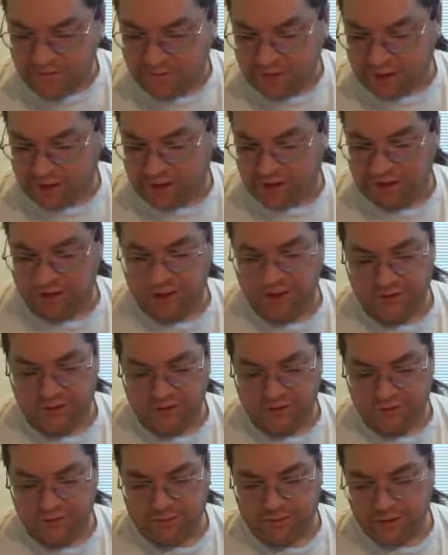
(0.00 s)
And it connects
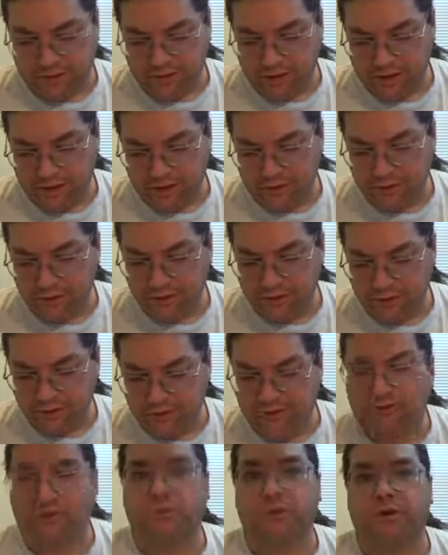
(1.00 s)
to them through uh, the
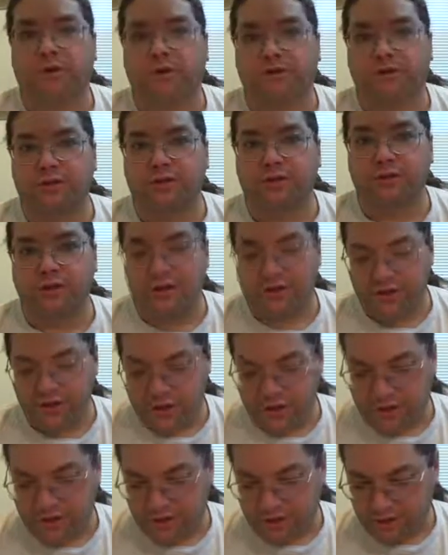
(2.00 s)
Bluetooth 4.0 low energy
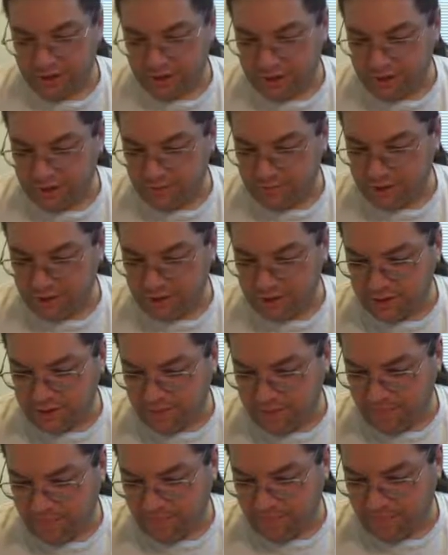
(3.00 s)
connection, like I mentioned.